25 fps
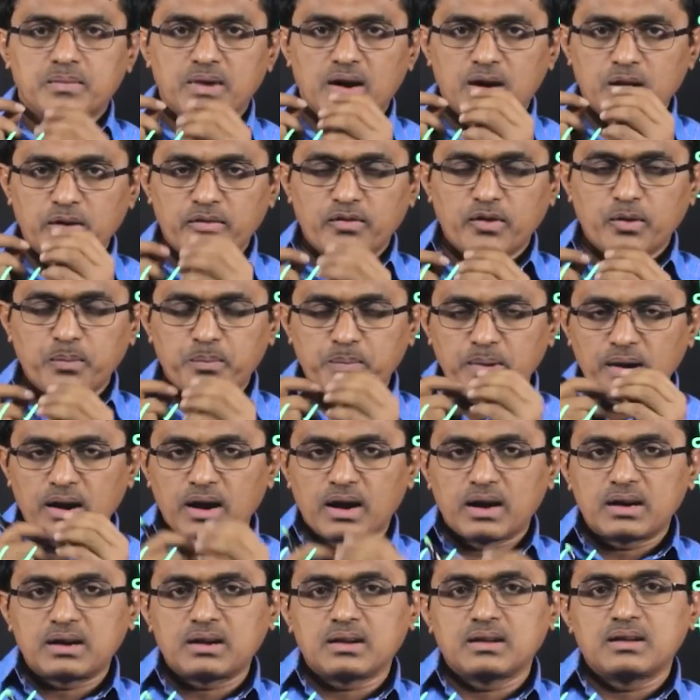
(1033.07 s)
or if you
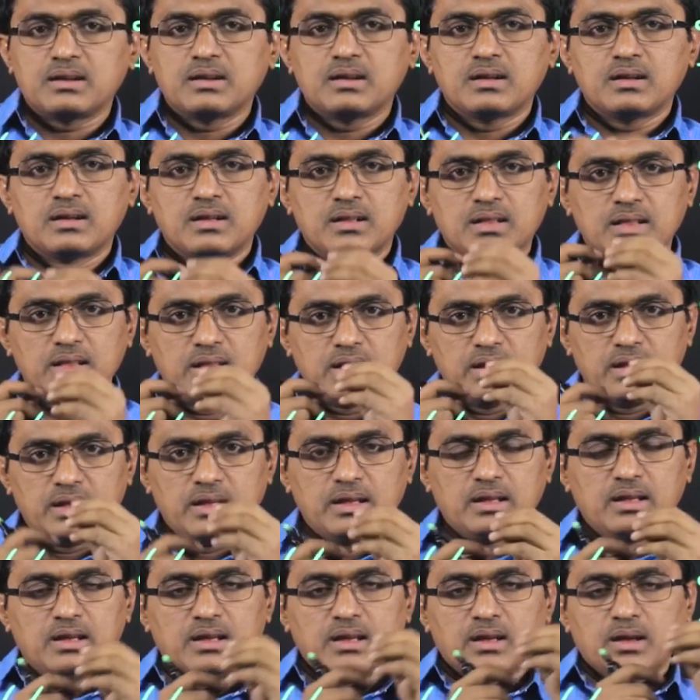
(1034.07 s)
plot
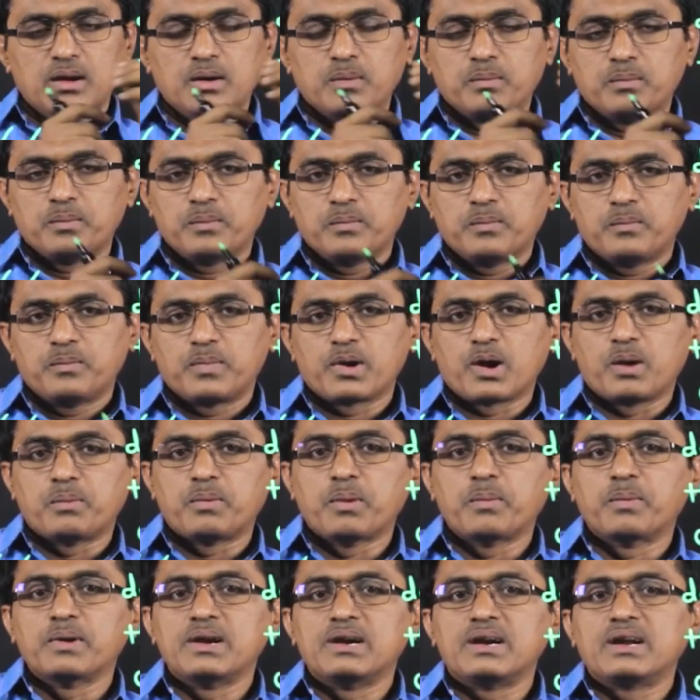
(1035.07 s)
the
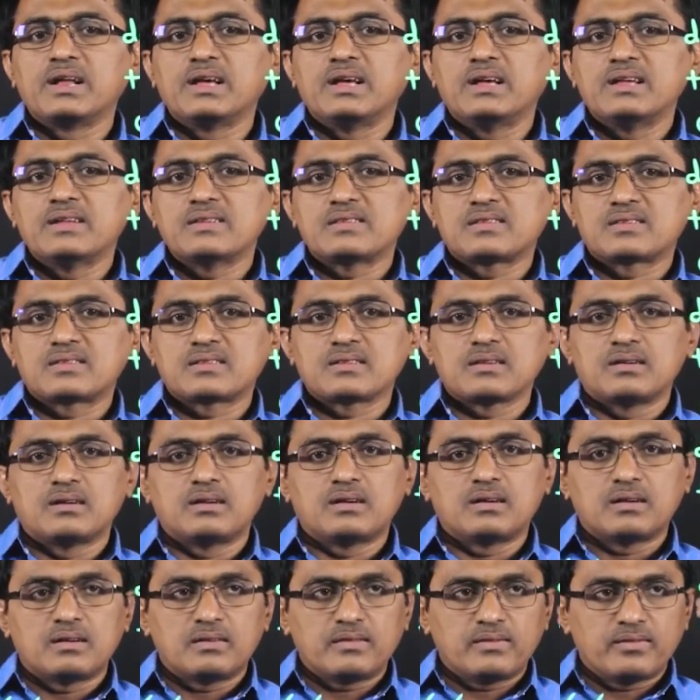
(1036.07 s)
probabilities
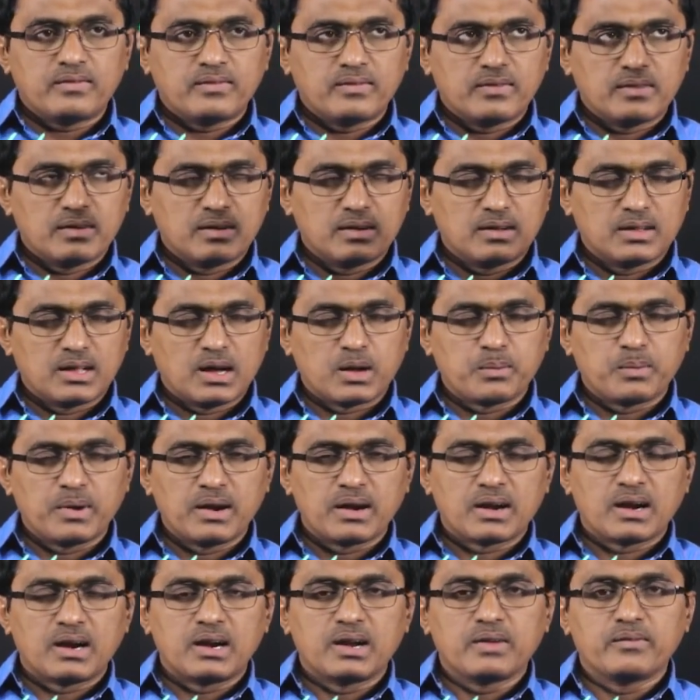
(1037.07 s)
of
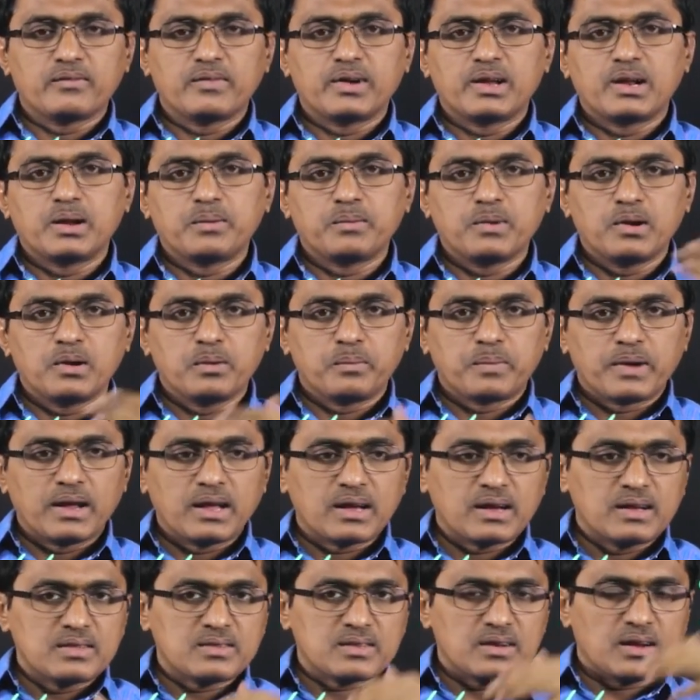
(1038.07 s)
normal random variable
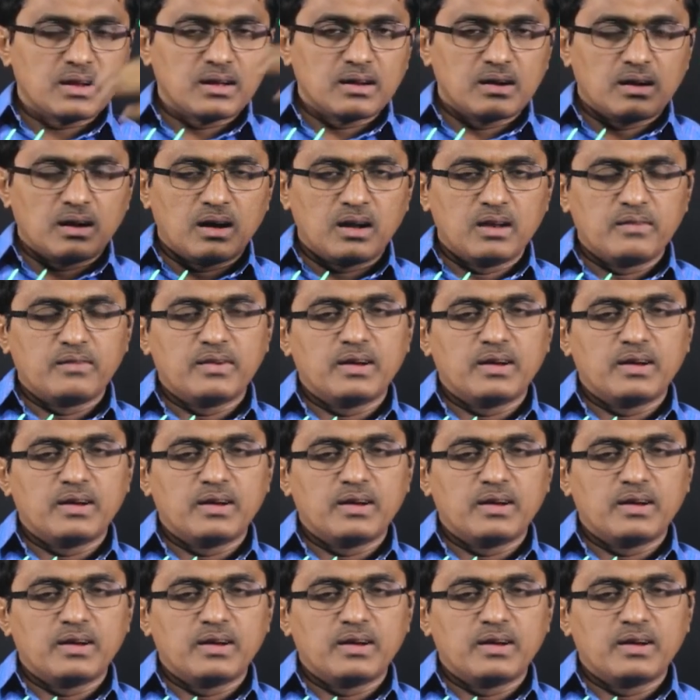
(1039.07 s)
by considering all